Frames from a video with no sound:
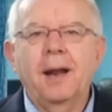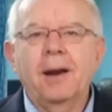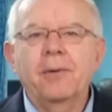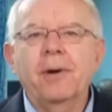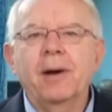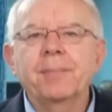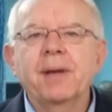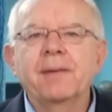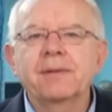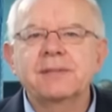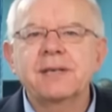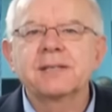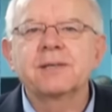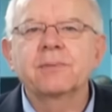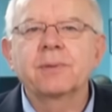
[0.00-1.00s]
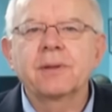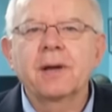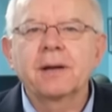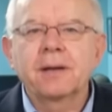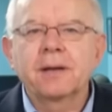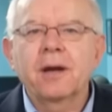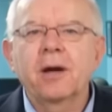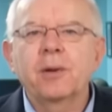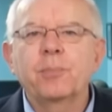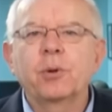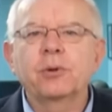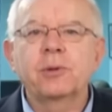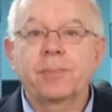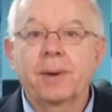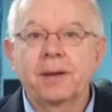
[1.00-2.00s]
Hello, I'm David Jaston with 90 at 9,
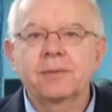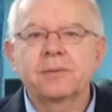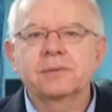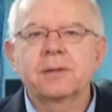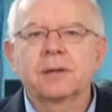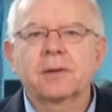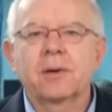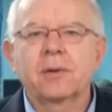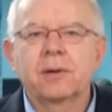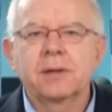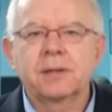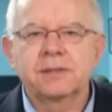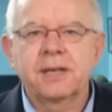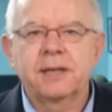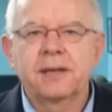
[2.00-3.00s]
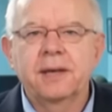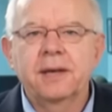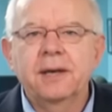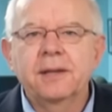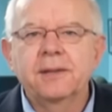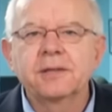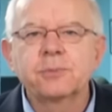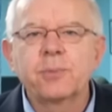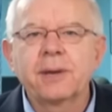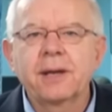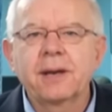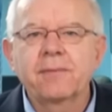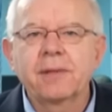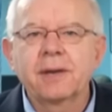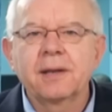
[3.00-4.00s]
brought to you by interest.co.nz. This
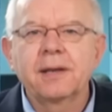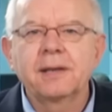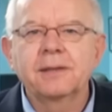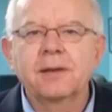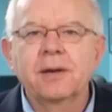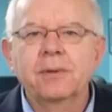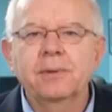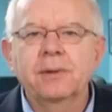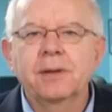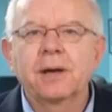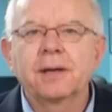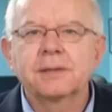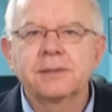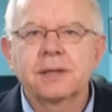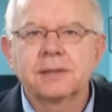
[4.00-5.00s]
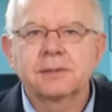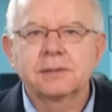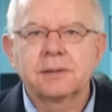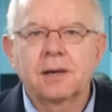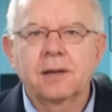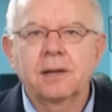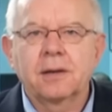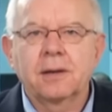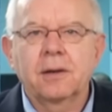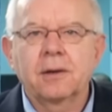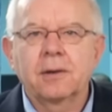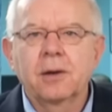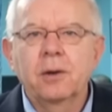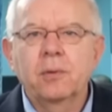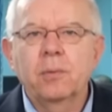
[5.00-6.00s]
weekend, everything you need to know in 90 seconds at 9
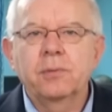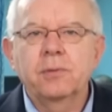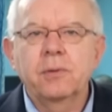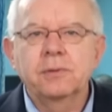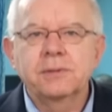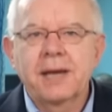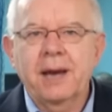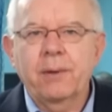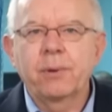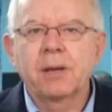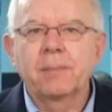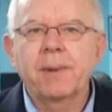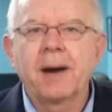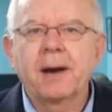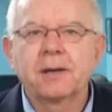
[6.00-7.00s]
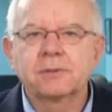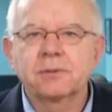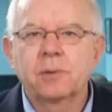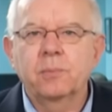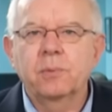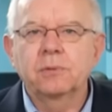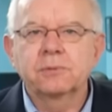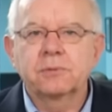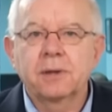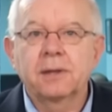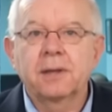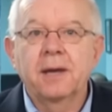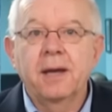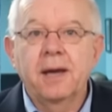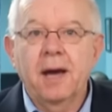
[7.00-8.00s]
o'clock, with news equity markets on Wall
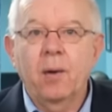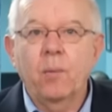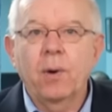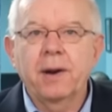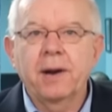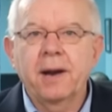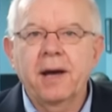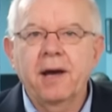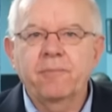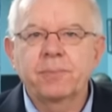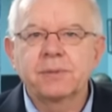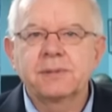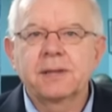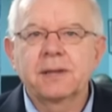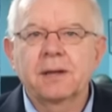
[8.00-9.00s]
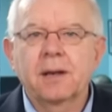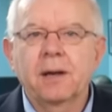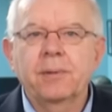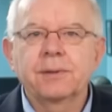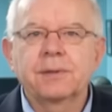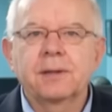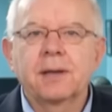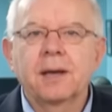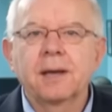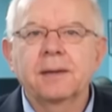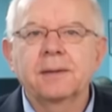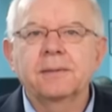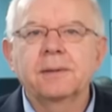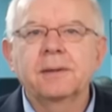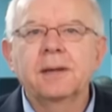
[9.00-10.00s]
Street are 1.5% lower today.
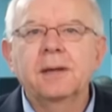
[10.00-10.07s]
